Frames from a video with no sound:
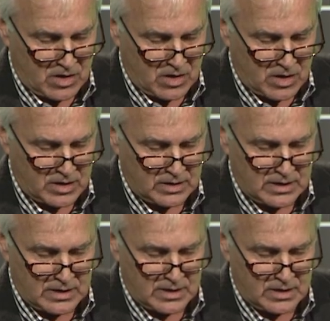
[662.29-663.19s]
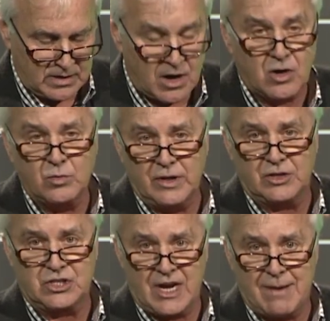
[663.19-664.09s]
our real
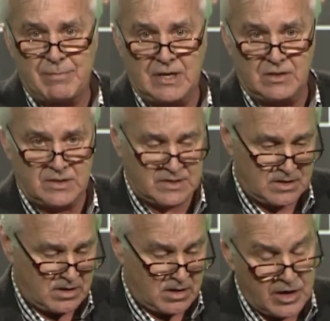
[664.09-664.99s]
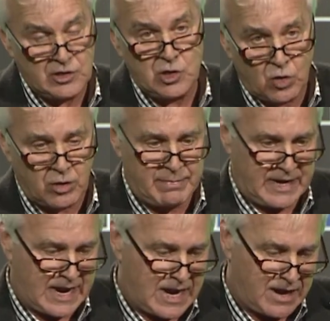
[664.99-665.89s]
champions on your
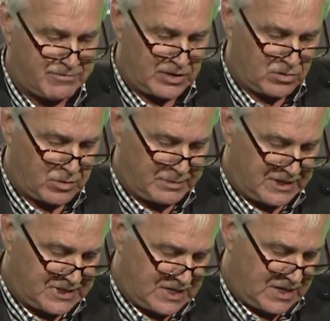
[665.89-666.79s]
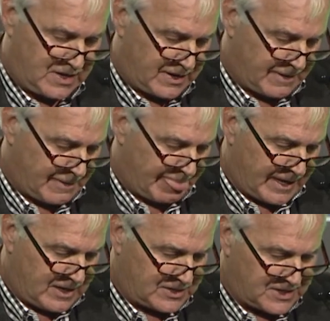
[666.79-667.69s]
behalf at OMDC.
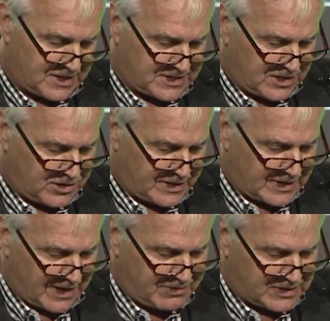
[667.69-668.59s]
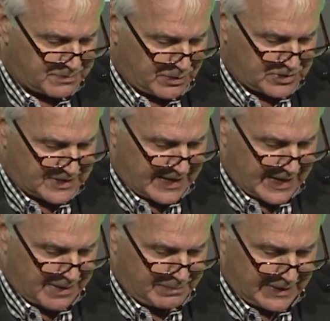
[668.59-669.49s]
It says here that Kevin's supposed to
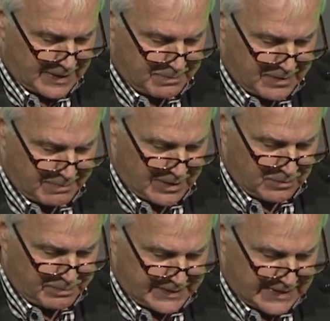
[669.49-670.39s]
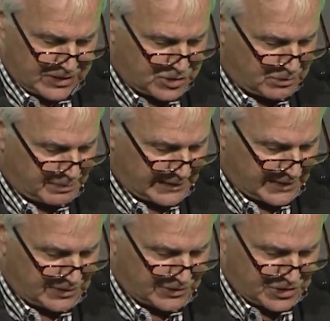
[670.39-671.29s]
ad-lib about potential
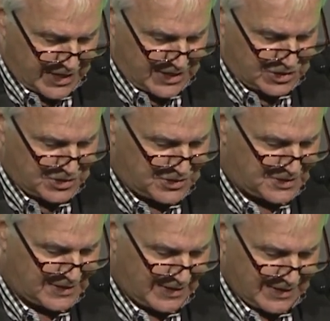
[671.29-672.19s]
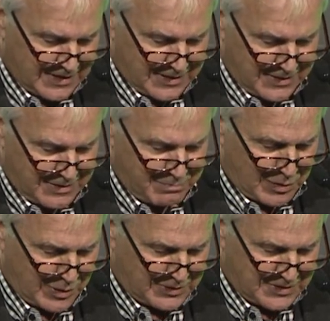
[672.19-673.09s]
political changes, the
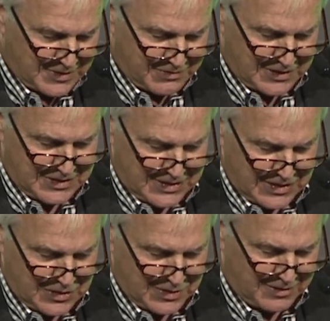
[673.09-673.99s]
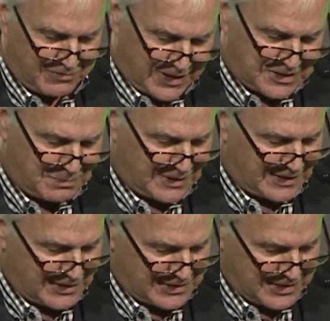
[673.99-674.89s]
importance of continued investment
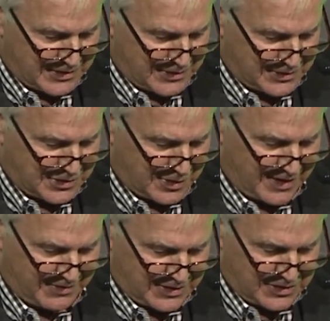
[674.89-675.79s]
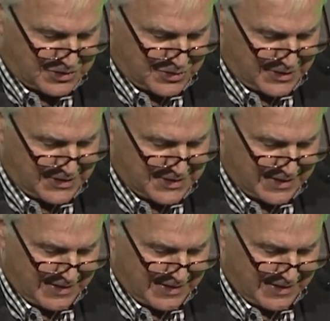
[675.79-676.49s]
in Ontario's creative industries,